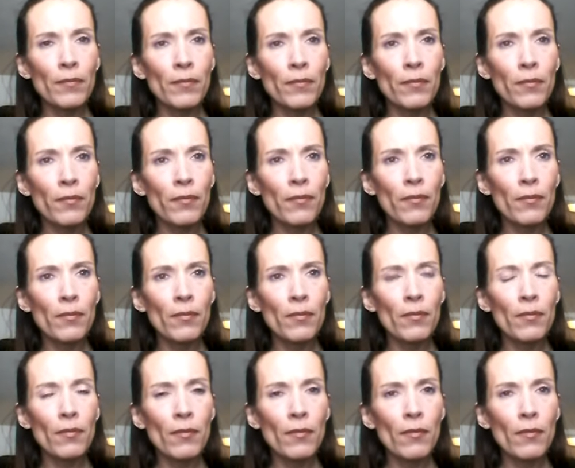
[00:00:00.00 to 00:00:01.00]

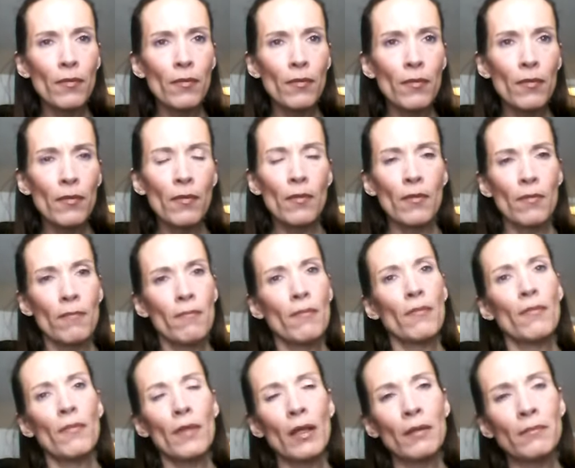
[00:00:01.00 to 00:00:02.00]

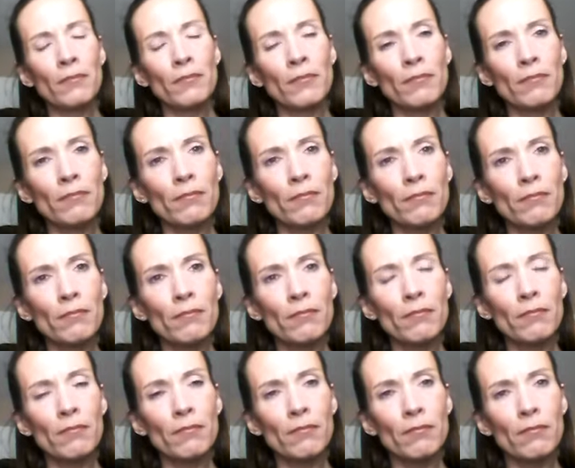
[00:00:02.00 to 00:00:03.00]

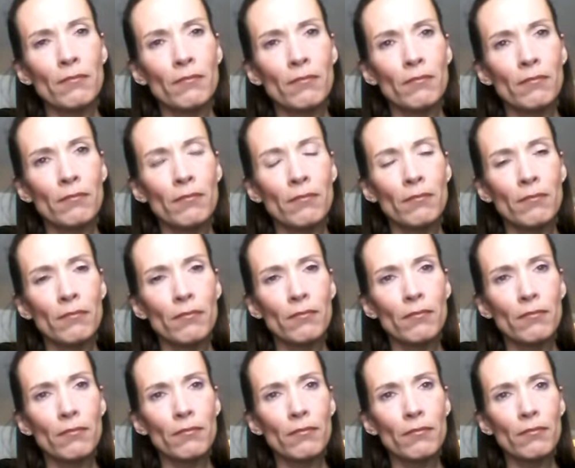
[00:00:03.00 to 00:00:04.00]

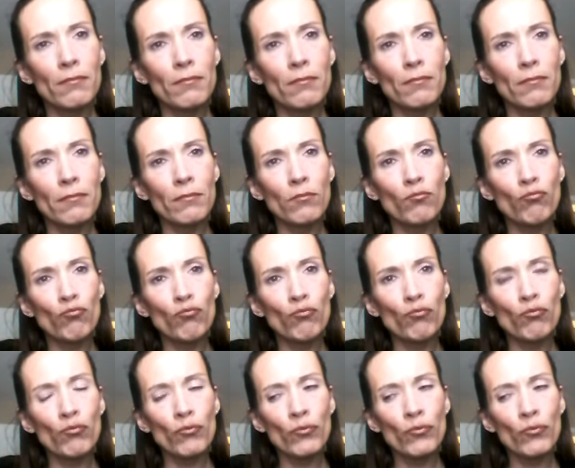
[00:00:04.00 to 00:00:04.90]
(silence)